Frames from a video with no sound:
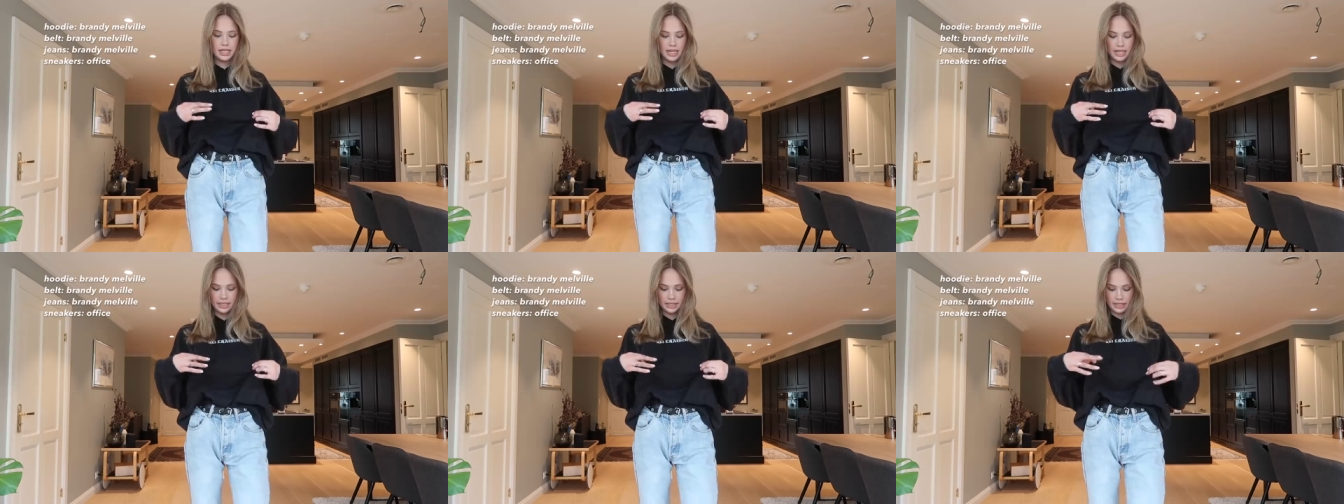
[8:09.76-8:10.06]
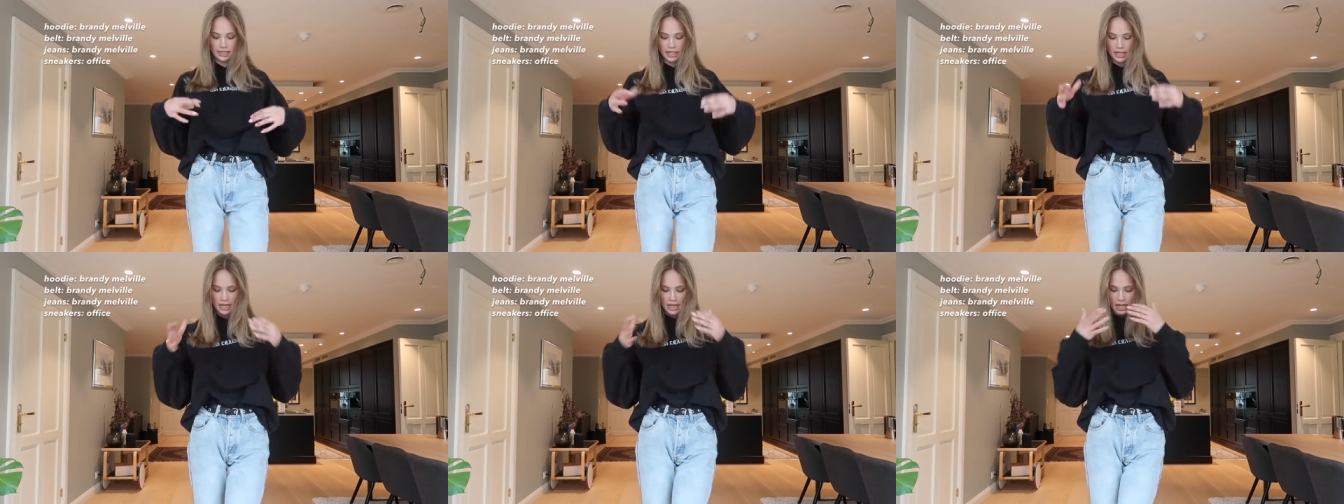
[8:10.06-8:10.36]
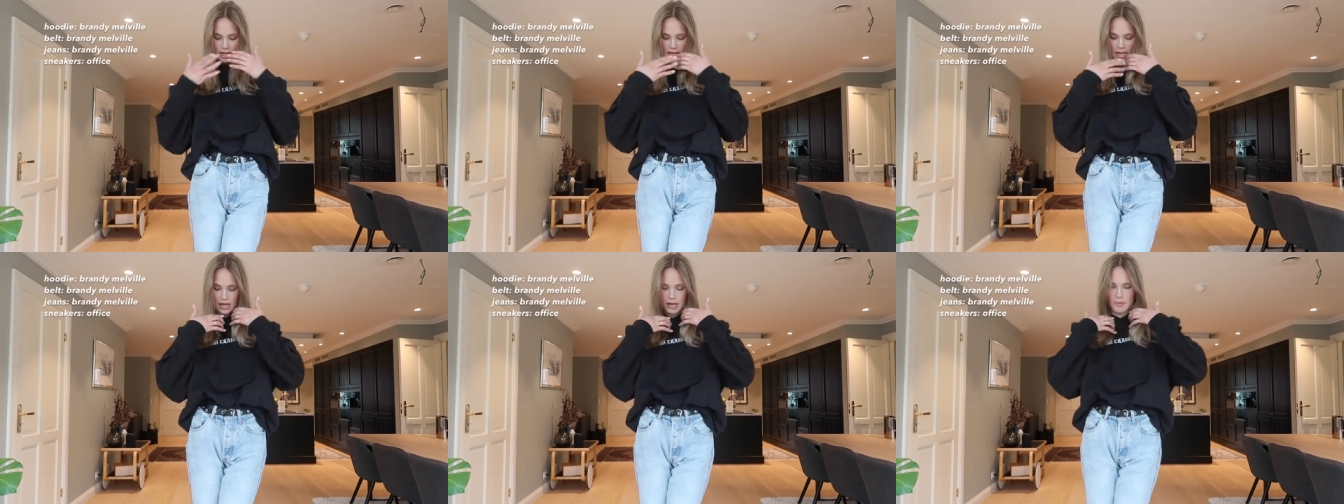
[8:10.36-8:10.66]
this
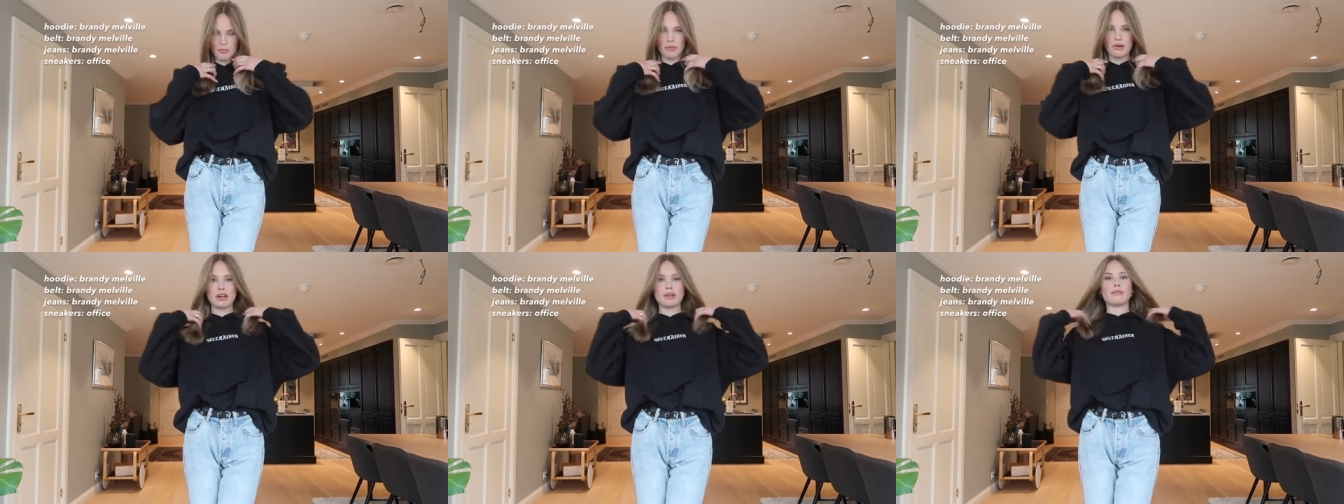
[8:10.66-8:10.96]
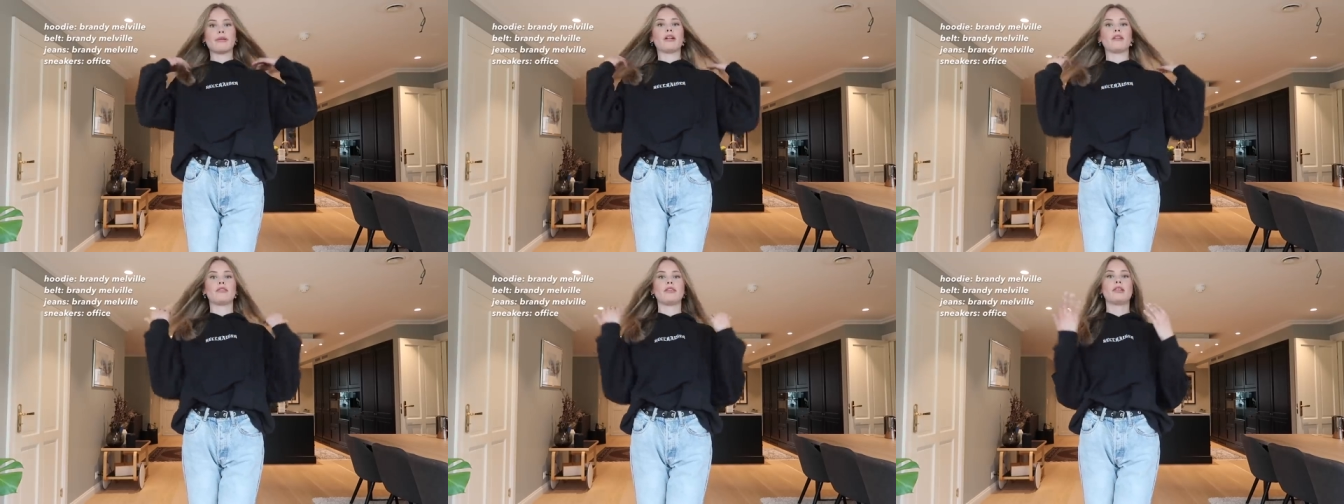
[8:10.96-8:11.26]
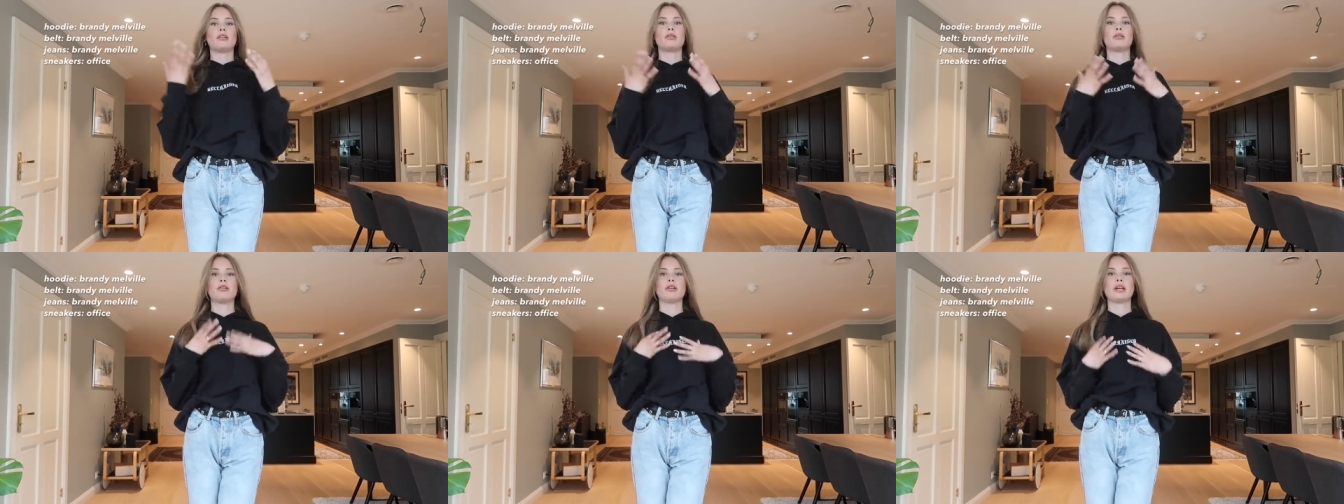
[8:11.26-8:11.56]
uh, Brandy
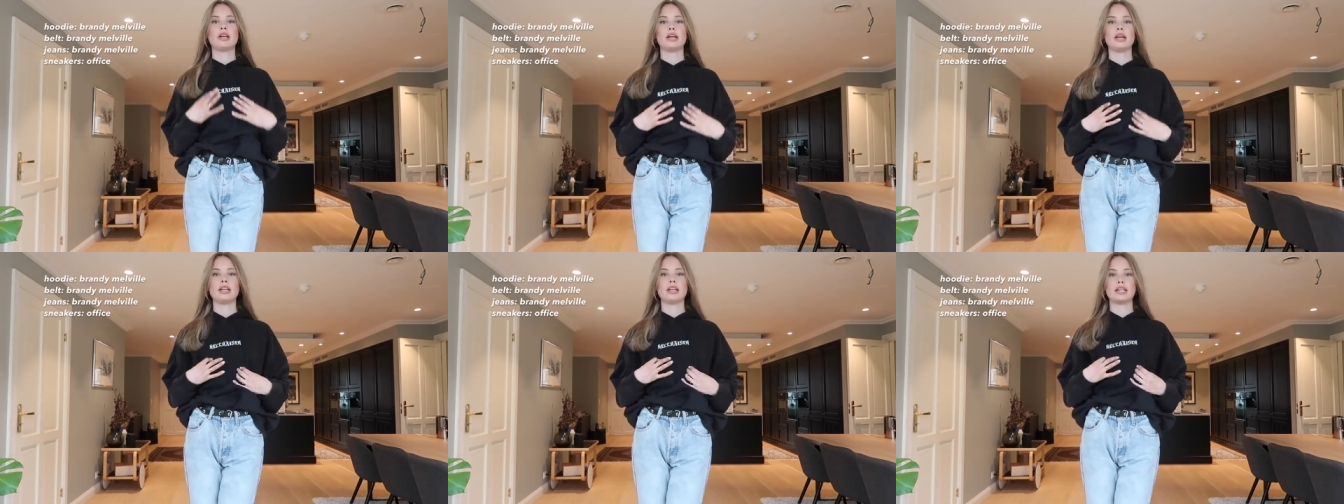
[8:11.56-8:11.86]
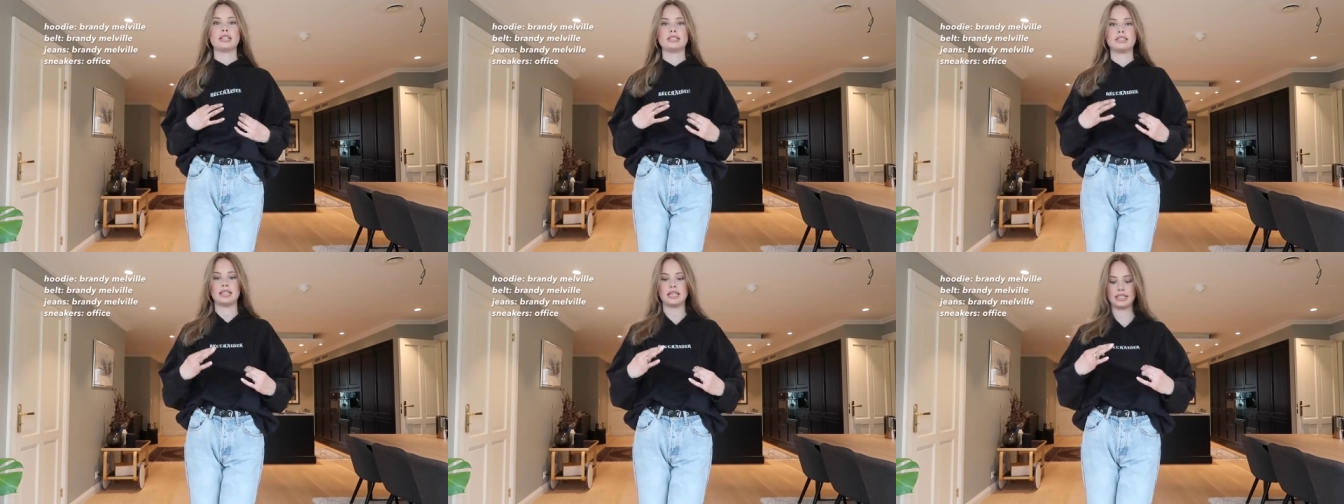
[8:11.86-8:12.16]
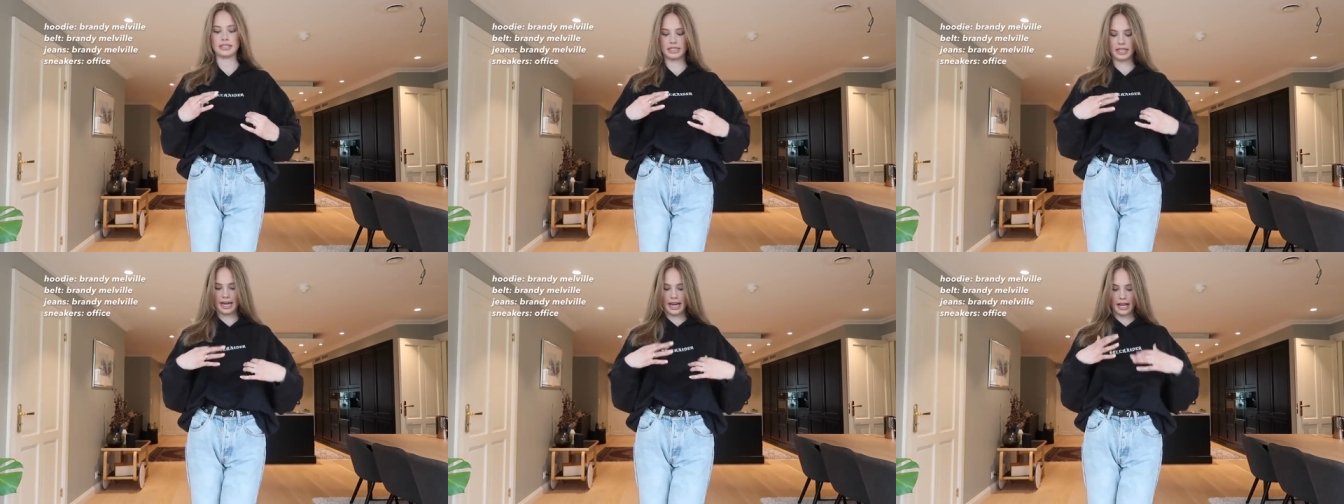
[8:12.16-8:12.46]
Melville hoodie that
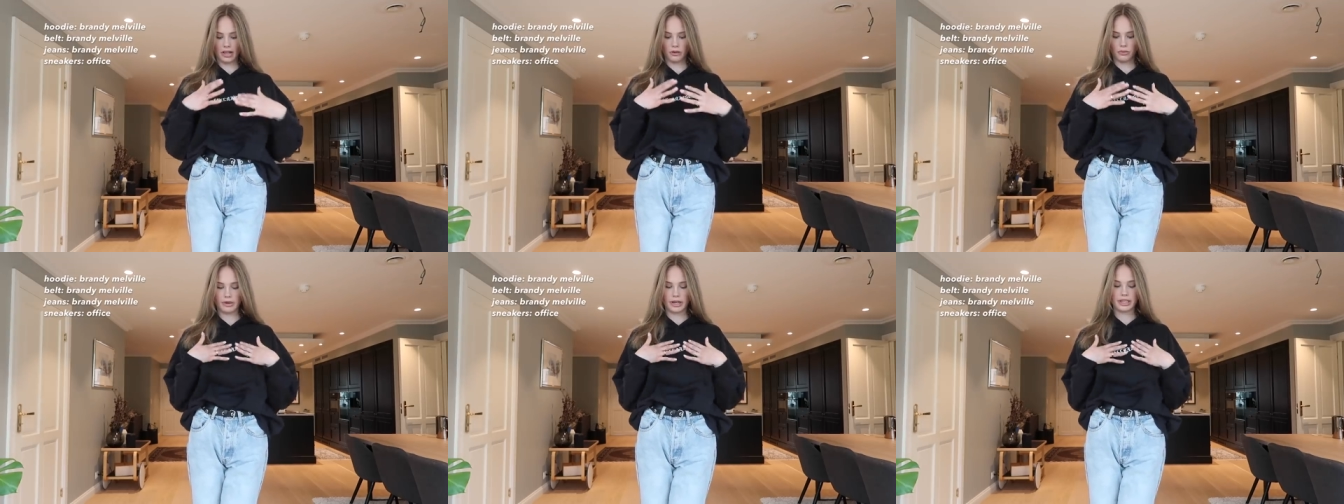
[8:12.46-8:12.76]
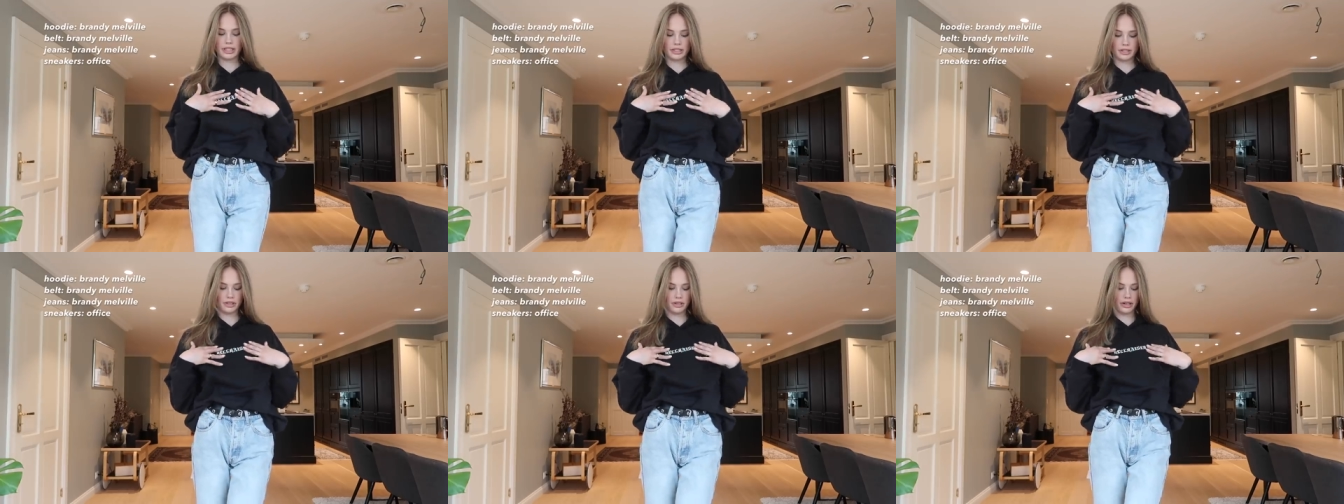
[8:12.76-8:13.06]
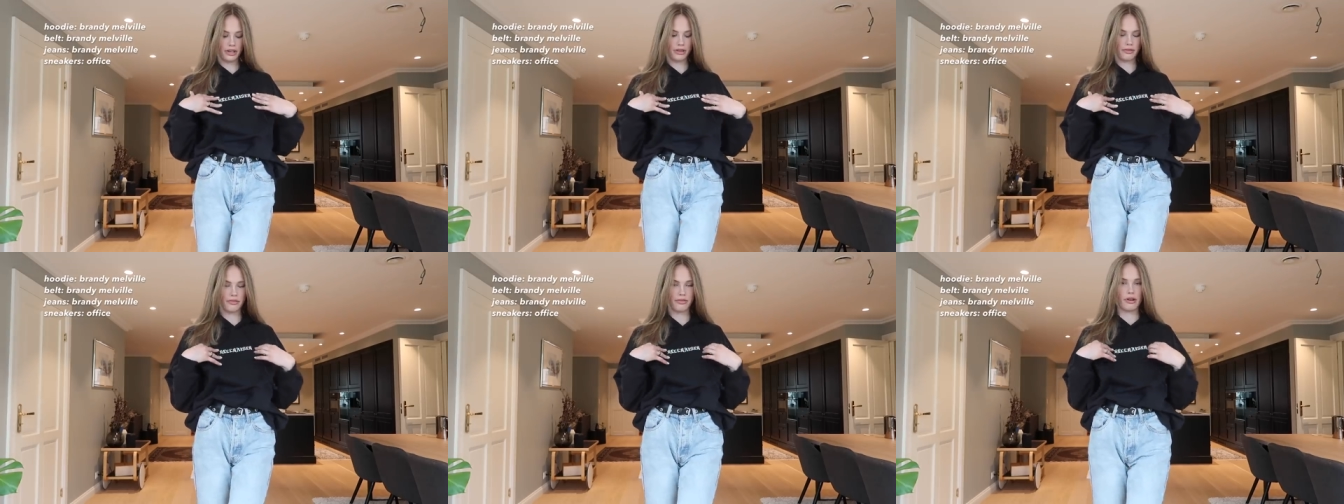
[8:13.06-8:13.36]
says Hellraiser in the